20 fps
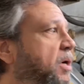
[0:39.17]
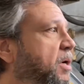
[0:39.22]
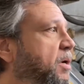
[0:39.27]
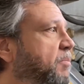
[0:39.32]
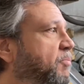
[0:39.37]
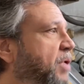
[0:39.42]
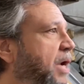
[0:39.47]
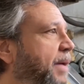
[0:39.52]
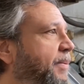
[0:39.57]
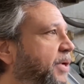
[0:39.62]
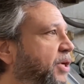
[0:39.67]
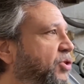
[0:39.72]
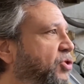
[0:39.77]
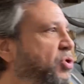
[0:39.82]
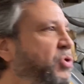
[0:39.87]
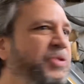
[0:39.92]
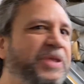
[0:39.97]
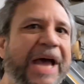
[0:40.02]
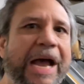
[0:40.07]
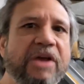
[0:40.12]
probably
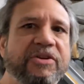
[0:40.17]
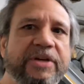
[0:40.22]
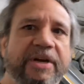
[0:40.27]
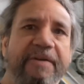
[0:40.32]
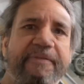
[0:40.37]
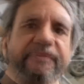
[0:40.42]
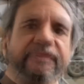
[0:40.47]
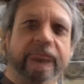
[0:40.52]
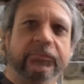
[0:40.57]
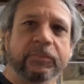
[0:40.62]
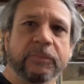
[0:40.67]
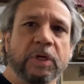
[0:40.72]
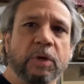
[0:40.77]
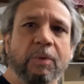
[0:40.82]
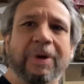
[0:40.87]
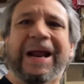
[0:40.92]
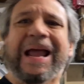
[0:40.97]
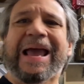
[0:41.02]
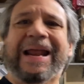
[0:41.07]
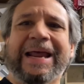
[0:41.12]
2005
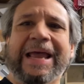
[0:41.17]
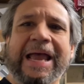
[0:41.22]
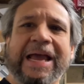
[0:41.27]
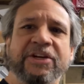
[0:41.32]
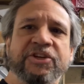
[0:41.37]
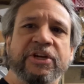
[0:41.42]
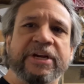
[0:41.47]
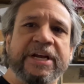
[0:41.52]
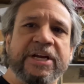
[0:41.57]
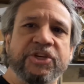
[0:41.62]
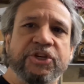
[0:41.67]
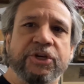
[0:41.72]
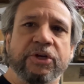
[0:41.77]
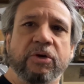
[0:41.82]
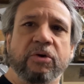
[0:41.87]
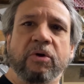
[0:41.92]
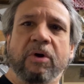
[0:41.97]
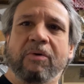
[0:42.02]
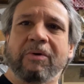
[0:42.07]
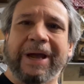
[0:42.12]
when I had an engine
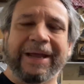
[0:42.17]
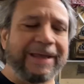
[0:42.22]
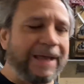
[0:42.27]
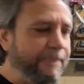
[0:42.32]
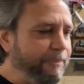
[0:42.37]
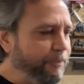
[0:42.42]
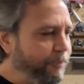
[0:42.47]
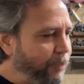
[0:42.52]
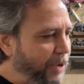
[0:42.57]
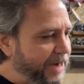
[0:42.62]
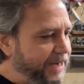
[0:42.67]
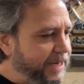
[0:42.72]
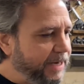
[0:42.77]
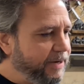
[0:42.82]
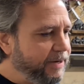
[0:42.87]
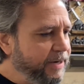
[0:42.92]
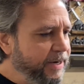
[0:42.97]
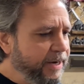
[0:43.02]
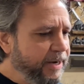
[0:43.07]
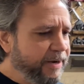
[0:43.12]
issue. I kept
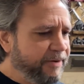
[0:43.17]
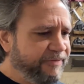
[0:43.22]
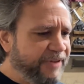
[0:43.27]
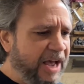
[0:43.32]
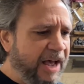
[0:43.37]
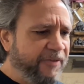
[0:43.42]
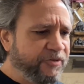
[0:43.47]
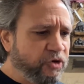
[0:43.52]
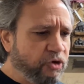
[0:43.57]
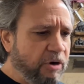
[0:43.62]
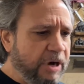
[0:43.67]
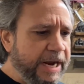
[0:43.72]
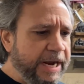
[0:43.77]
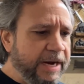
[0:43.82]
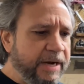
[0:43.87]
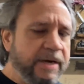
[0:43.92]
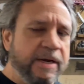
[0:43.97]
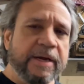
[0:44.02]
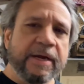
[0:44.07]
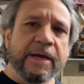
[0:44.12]
breaking valve
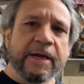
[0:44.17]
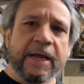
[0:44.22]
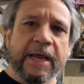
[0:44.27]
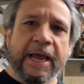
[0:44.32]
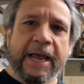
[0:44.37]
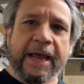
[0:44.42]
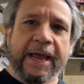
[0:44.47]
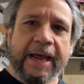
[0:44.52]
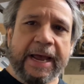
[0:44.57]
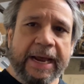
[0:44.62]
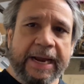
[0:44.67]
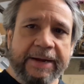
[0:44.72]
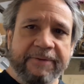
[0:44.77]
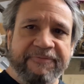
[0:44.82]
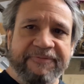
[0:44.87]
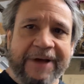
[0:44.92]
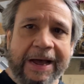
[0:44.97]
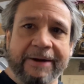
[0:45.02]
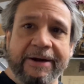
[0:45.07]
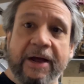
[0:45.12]
train and
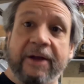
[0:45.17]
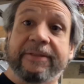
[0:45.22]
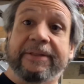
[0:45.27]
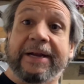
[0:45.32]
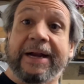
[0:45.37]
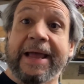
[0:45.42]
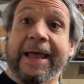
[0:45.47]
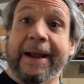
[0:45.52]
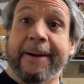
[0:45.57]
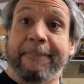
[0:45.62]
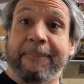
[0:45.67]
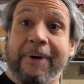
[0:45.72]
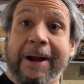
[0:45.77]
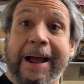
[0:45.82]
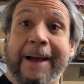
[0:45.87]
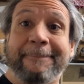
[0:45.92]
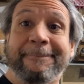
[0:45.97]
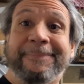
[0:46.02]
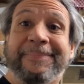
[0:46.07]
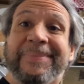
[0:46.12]
found out that I had a
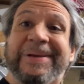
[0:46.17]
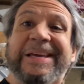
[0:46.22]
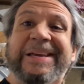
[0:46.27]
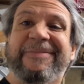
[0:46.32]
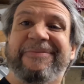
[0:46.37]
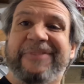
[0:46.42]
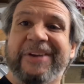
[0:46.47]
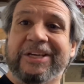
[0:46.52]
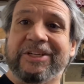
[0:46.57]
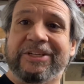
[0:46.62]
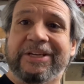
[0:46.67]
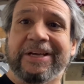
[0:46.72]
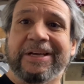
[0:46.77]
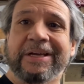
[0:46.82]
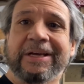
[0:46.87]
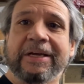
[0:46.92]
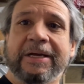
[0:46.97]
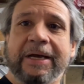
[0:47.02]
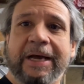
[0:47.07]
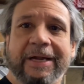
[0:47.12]
problem. He fixed it.
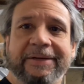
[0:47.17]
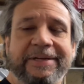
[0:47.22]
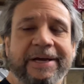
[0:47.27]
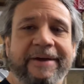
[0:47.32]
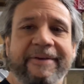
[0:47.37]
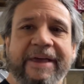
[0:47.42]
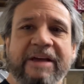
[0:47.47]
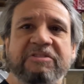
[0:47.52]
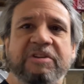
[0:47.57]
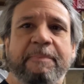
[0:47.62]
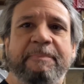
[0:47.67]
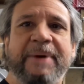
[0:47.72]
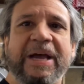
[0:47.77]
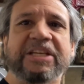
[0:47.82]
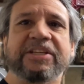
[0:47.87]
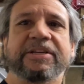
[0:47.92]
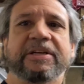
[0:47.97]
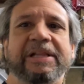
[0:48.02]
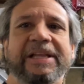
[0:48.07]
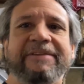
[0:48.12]
I'll tell you, that was the
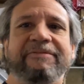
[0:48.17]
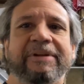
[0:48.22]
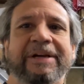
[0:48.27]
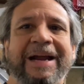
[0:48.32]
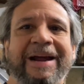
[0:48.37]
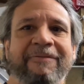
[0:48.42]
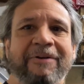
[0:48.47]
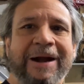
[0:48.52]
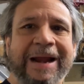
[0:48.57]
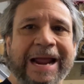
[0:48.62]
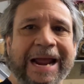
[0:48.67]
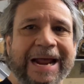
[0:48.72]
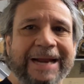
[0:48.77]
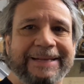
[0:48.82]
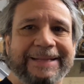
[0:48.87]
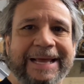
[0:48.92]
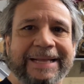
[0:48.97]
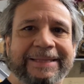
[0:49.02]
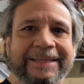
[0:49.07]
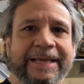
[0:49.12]
best Cleveland I ever had.
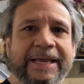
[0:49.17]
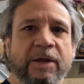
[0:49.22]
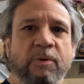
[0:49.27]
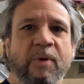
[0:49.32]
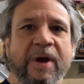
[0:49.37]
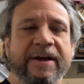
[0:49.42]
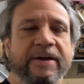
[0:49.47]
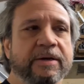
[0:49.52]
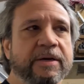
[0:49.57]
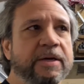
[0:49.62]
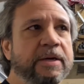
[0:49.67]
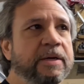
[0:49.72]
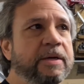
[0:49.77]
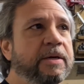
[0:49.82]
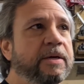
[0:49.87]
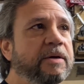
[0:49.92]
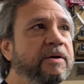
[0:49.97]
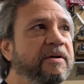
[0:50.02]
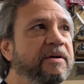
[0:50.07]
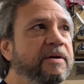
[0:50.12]
That thing went
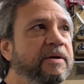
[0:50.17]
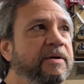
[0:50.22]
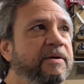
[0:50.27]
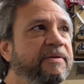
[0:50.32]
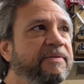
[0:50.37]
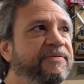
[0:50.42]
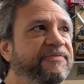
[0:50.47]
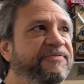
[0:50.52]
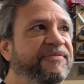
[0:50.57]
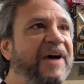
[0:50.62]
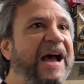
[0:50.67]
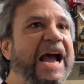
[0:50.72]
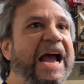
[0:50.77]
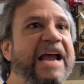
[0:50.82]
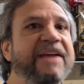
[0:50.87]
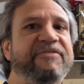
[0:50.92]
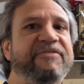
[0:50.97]
5